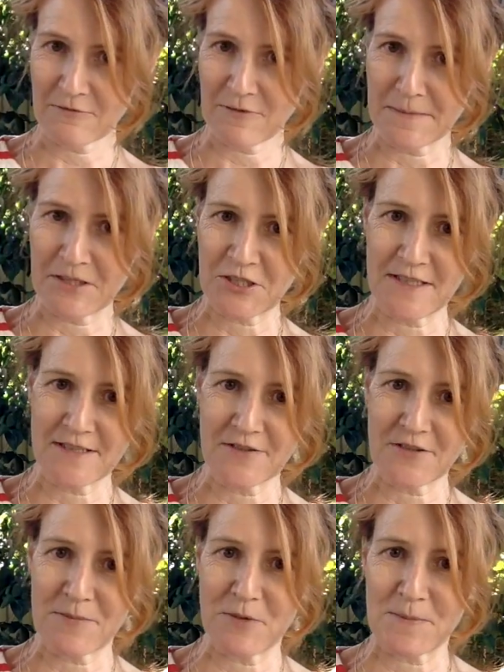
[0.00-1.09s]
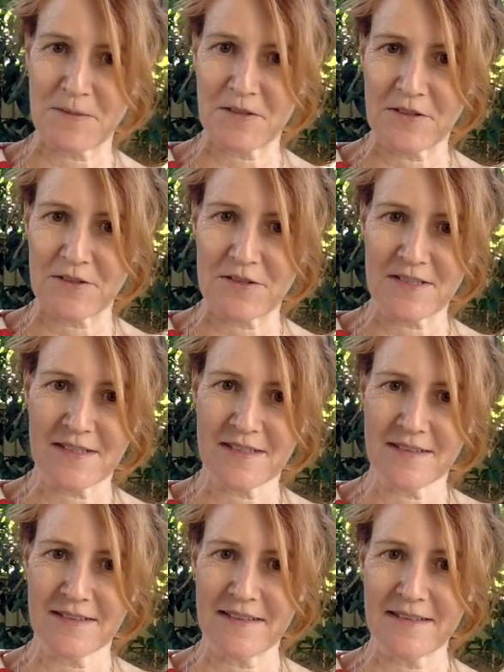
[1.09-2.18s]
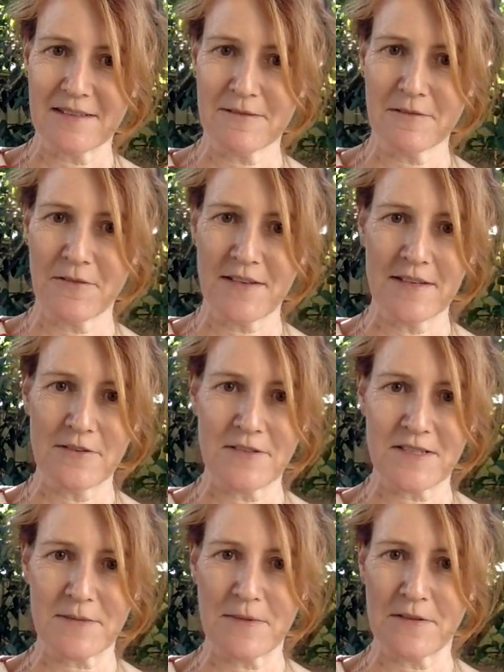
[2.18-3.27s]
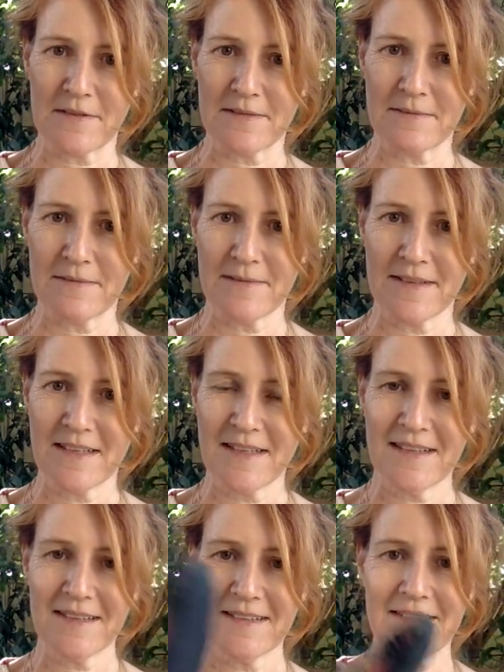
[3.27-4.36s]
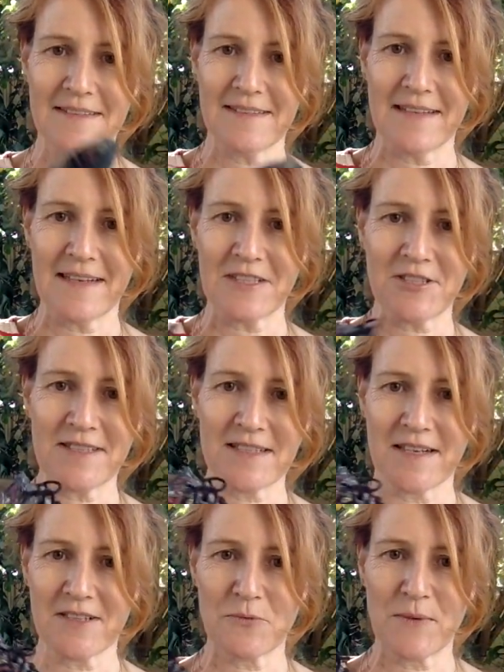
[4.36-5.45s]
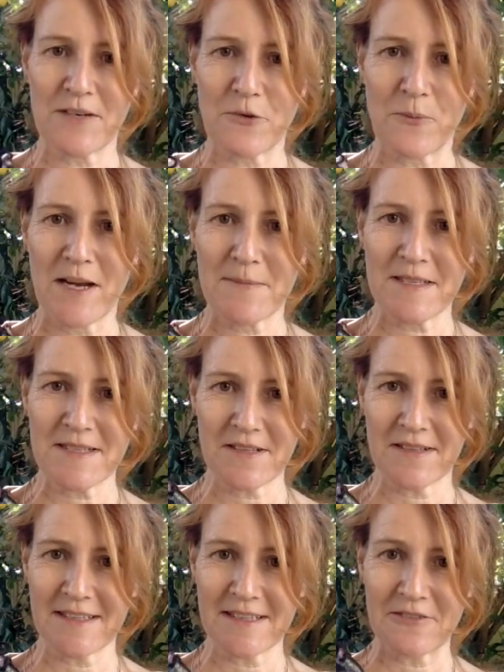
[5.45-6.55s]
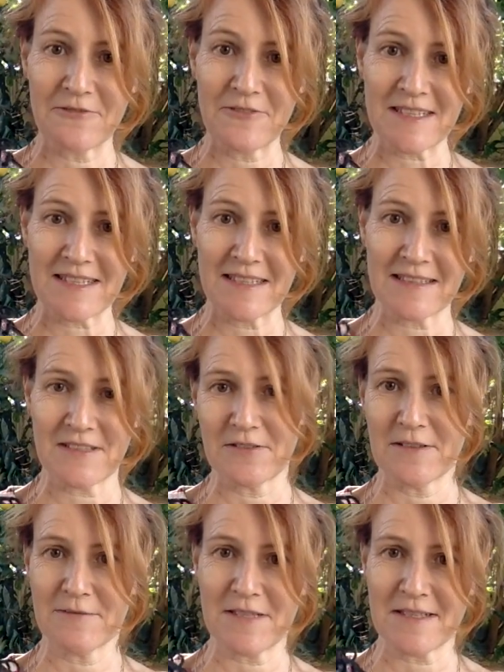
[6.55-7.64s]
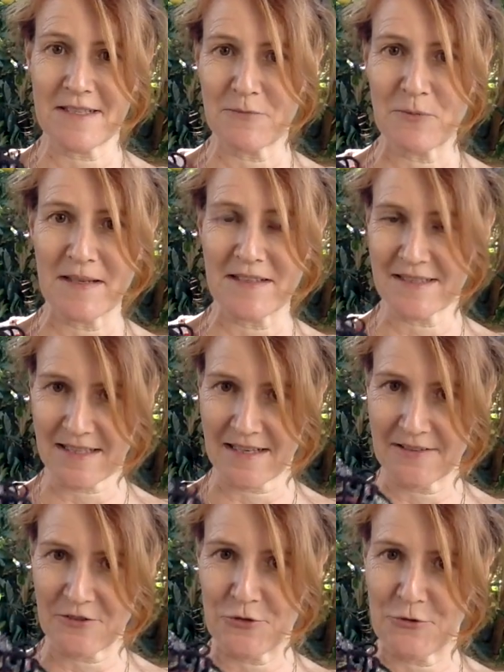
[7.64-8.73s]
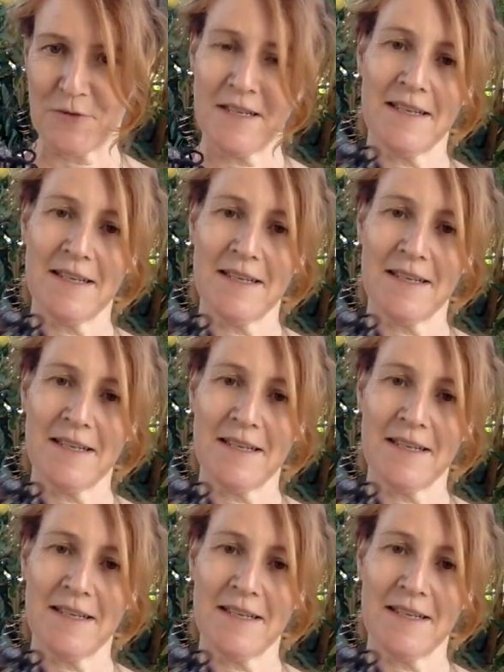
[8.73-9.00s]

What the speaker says: rubber sheeting on the bottom of those and on the heels as well. That actually started to wear away a bit, so they needed fixing. So that was a simple matter to cut a new